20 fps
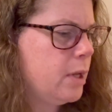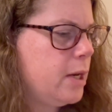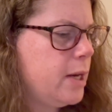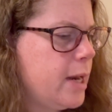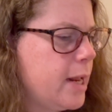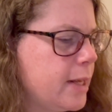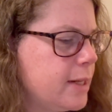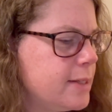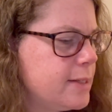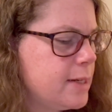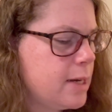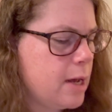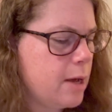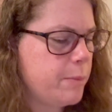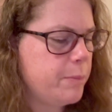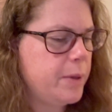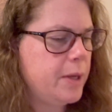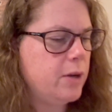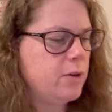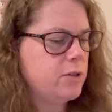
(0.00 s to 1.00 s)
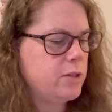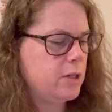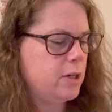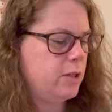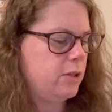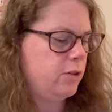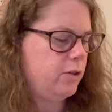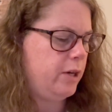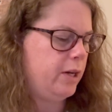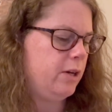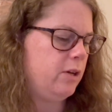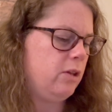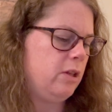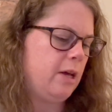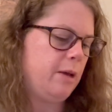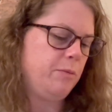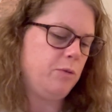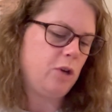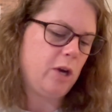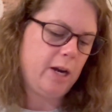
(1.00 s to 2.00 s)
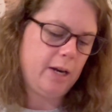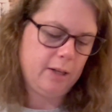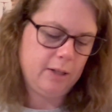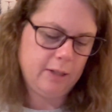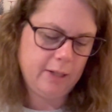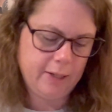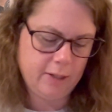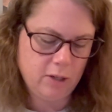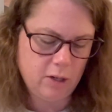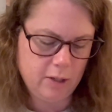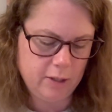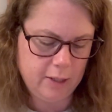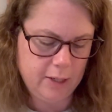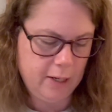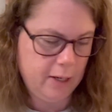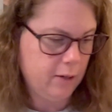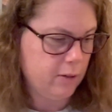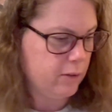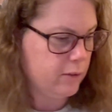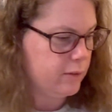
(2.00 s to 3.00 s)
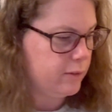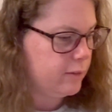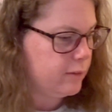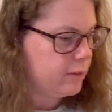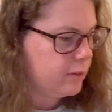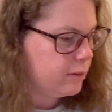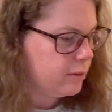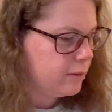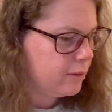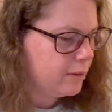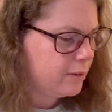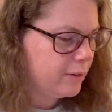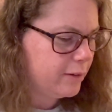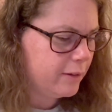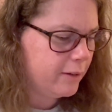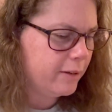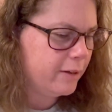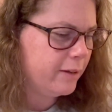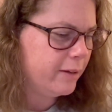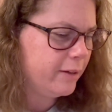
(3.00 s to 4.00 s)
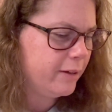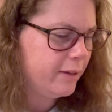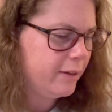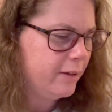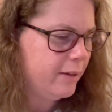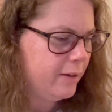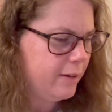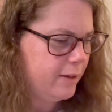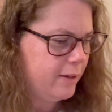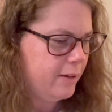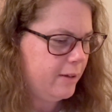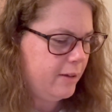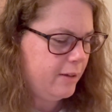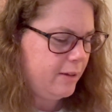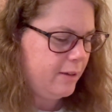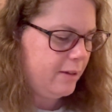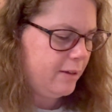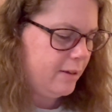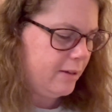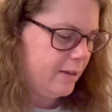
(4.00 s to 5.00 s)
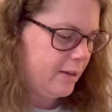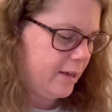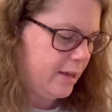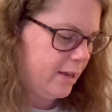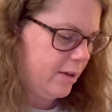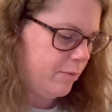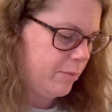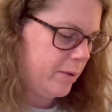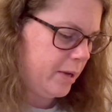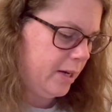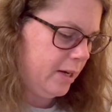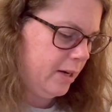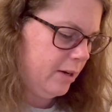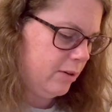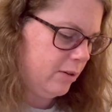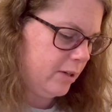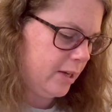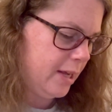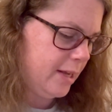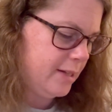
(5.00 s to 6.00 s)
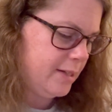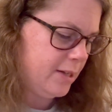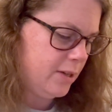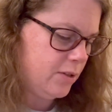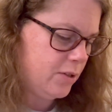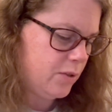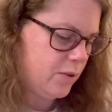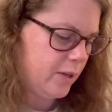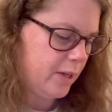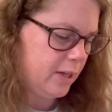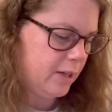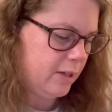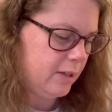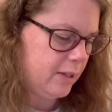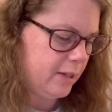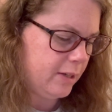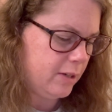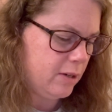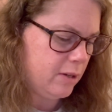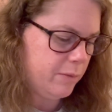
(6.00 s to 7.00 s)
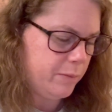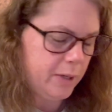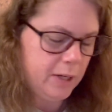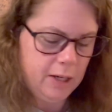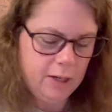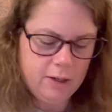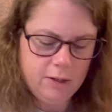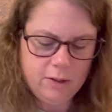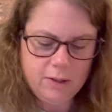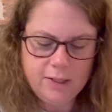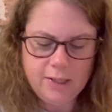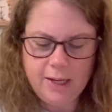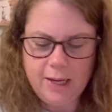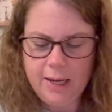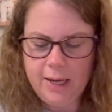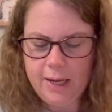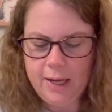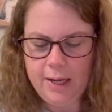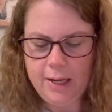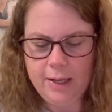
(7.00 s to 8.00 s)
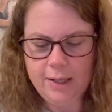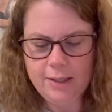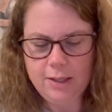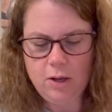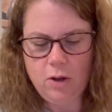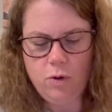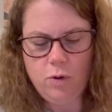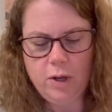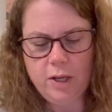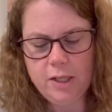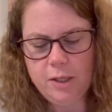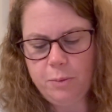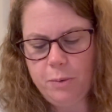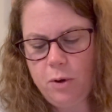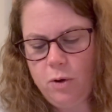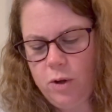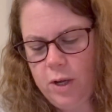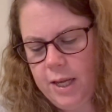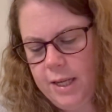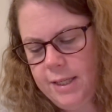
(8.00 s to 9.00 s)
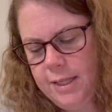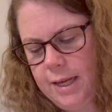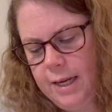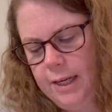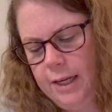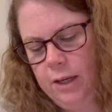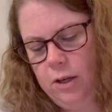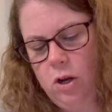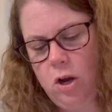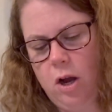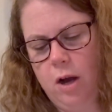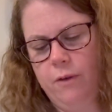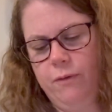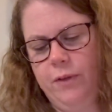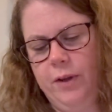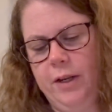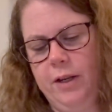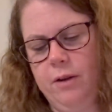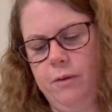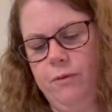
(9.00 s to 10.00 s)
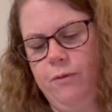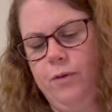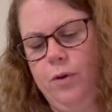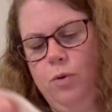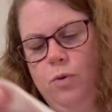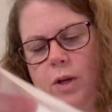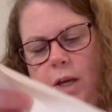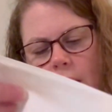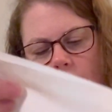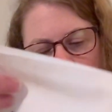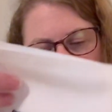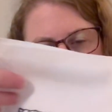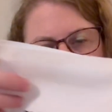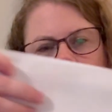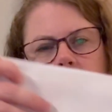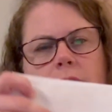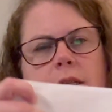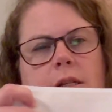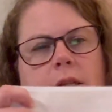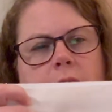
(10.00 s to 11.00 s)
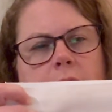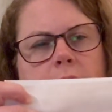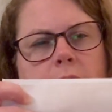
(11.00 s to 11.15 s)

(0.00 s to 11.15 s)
Next up, here's another needle. I'm trying to collect all the needles. I have my needle case here so I can collect all my needles. Is Hocus Pocus. I need coffee to focus.